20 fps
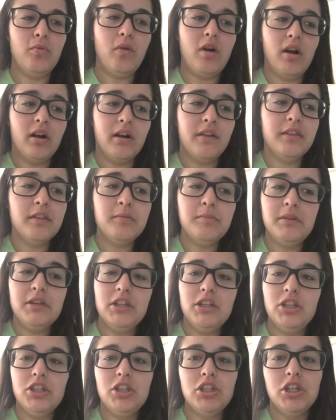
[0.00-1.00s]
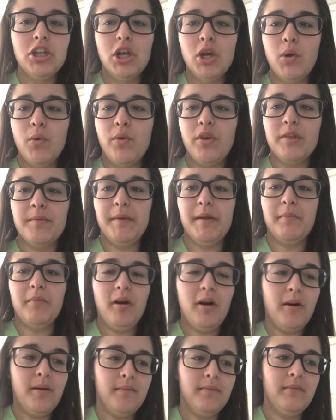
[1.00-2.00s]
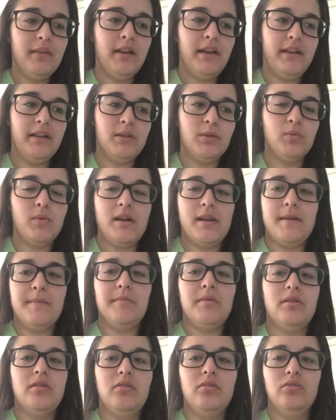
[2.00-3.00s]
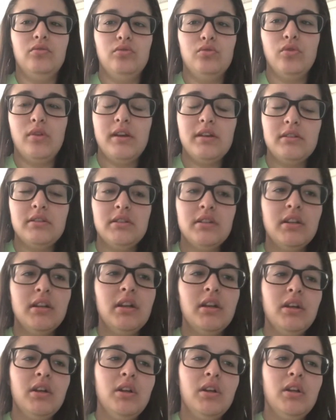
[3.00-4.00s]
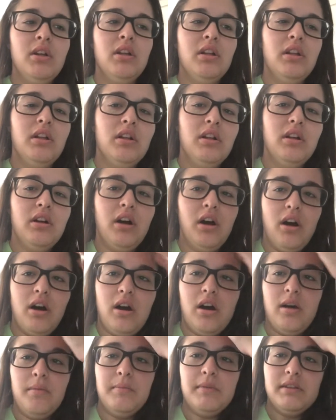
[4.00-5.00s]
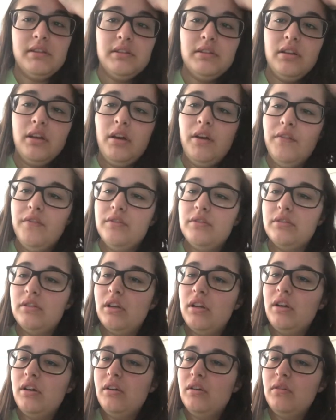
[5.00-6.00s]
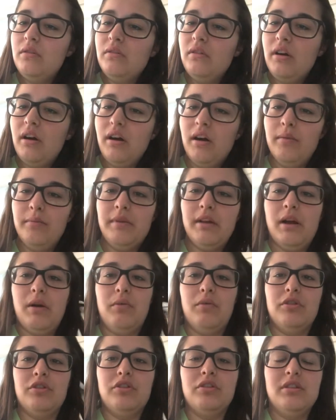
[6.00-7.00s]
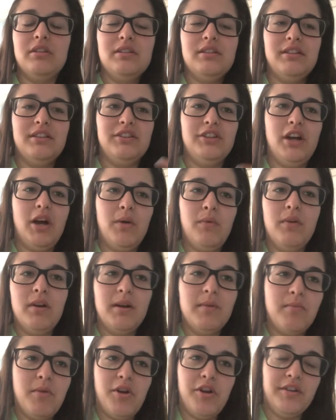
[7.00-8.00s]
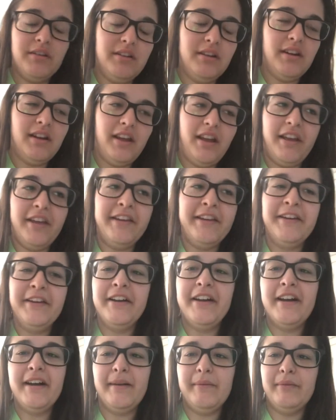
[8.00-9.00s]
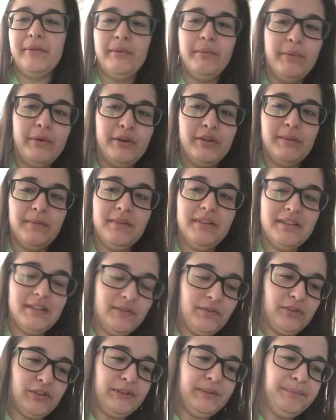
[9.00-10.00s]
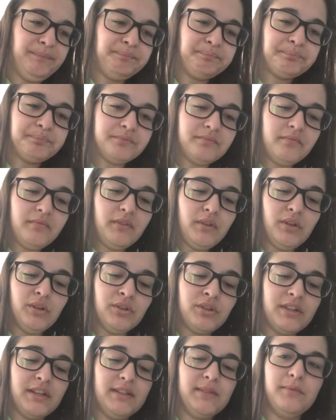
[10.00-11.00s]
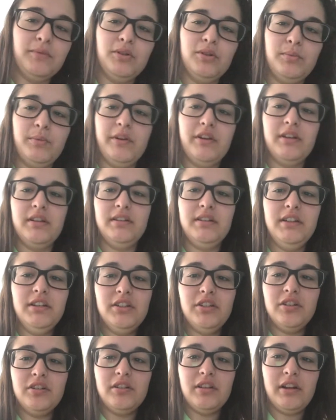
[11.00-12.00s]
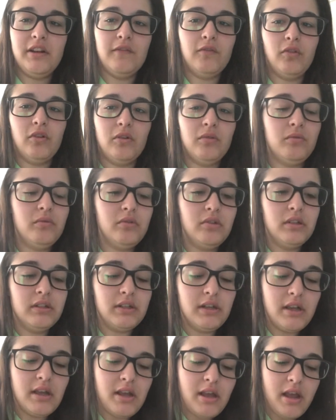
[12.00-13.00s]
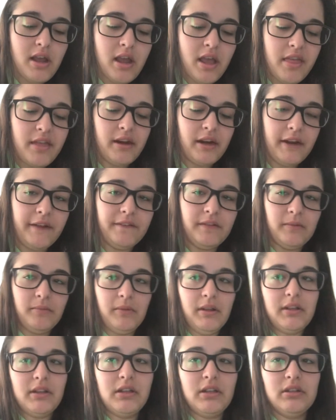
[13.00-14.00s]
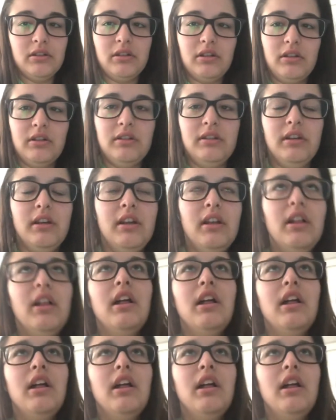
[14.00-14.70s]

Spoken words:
walk on the beach with my mom, hence why I'm all dressed, and stuff. So yeah, which this is not what I'm wearing today. I'm gonna wear something different. So yes, I'm just wearing a t-shirt that I've already worn, and then I have some leggings on,